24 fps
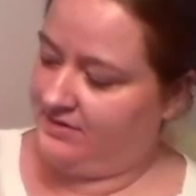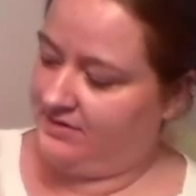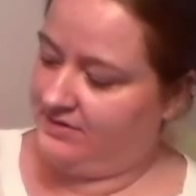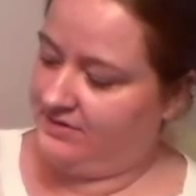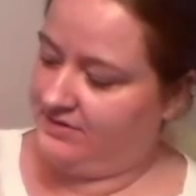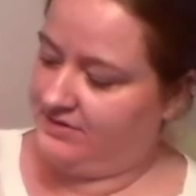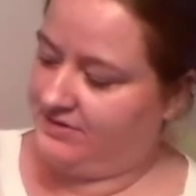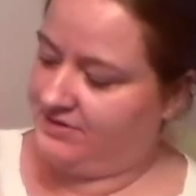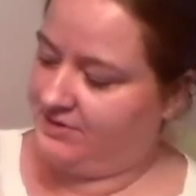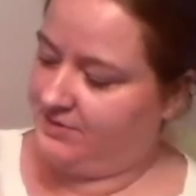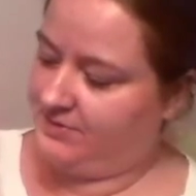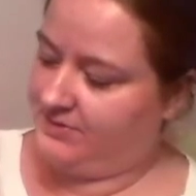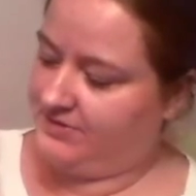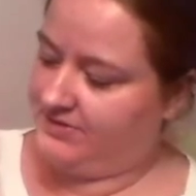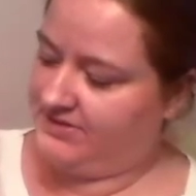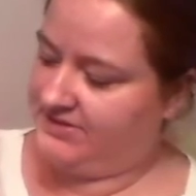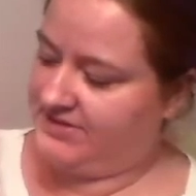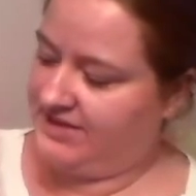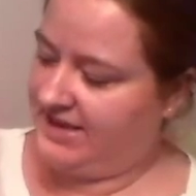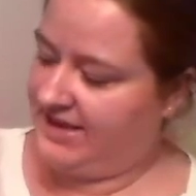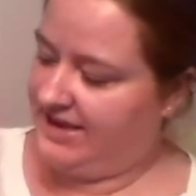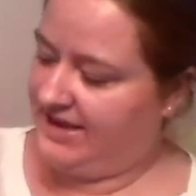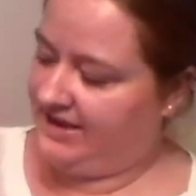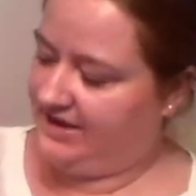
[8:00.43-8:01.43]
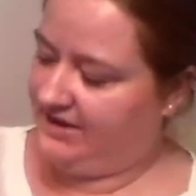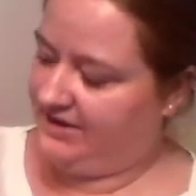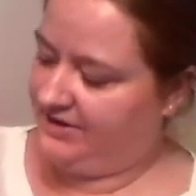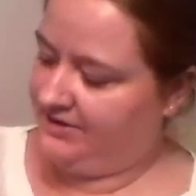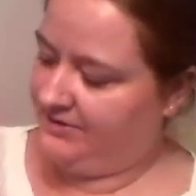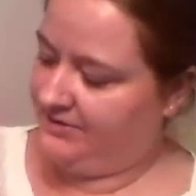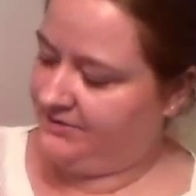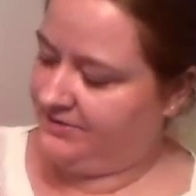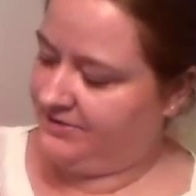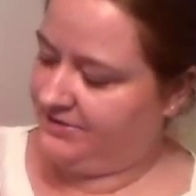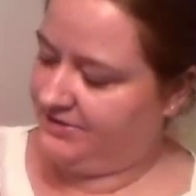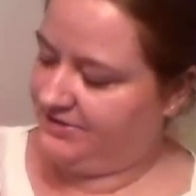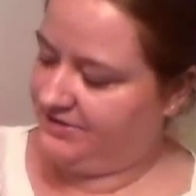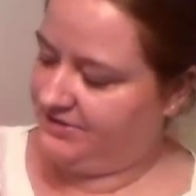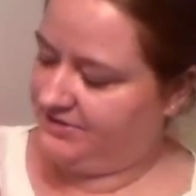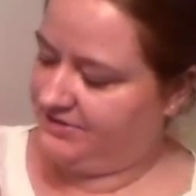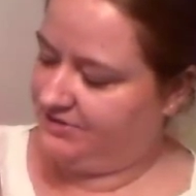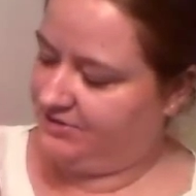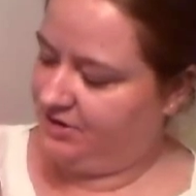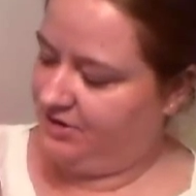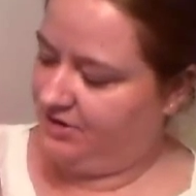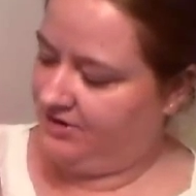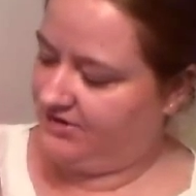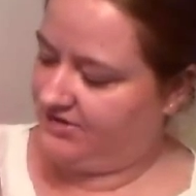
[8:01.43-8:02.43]
So we'll say, you know, just
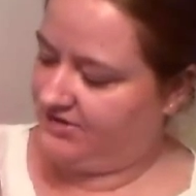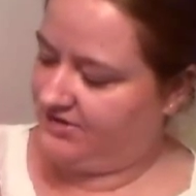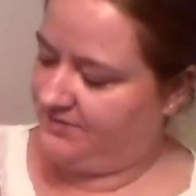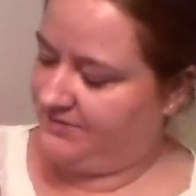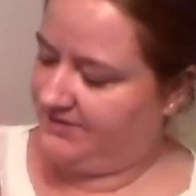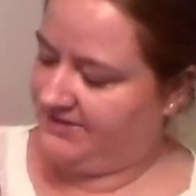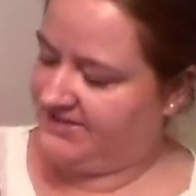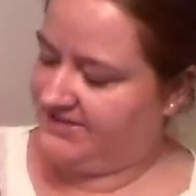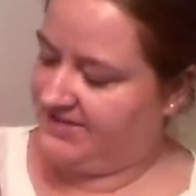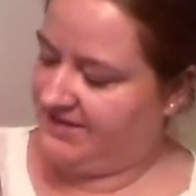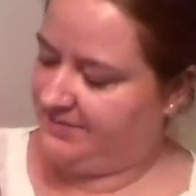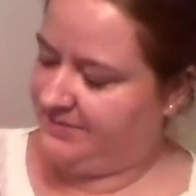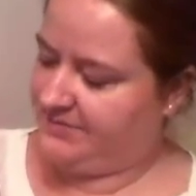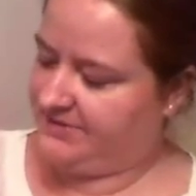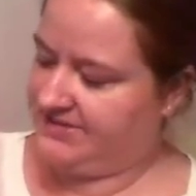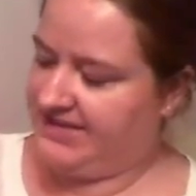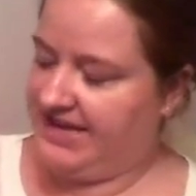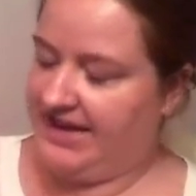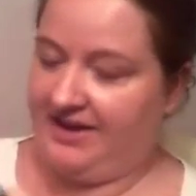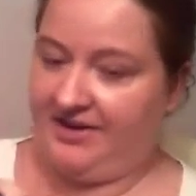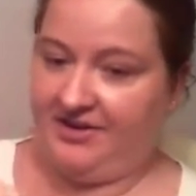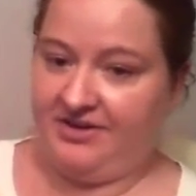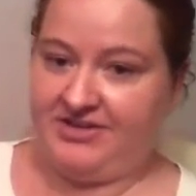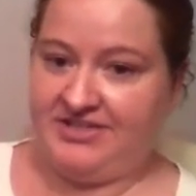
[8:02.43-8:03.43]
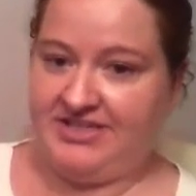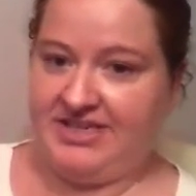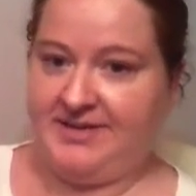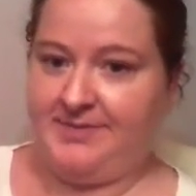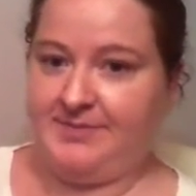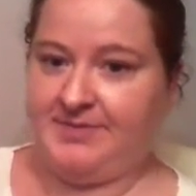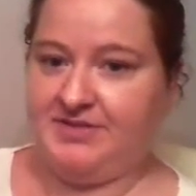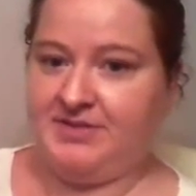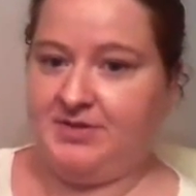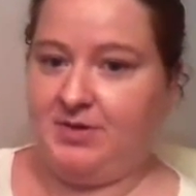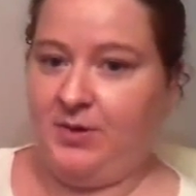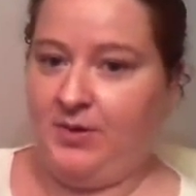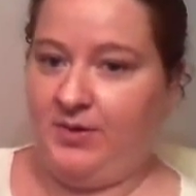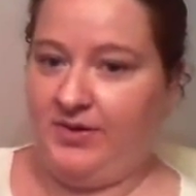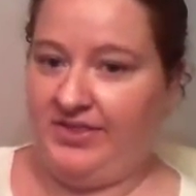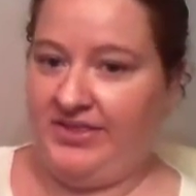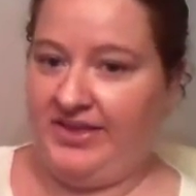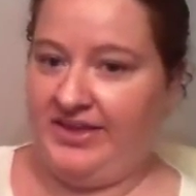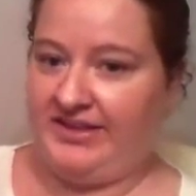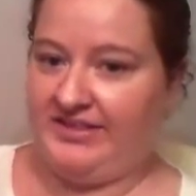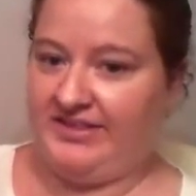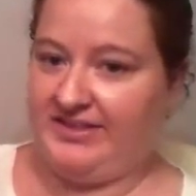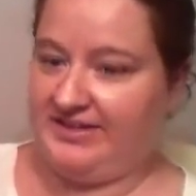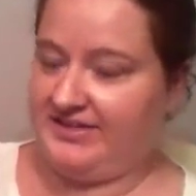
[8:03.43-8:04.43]
drawing some examples out, your team is growing
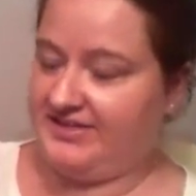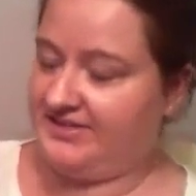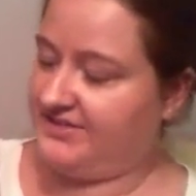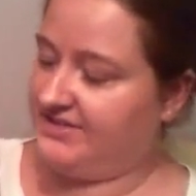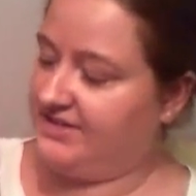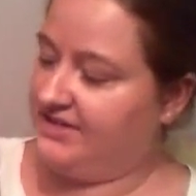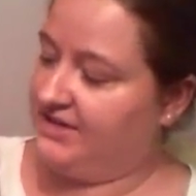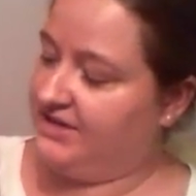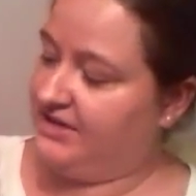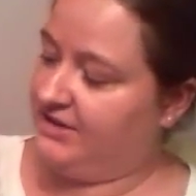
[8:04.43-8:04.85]
like this.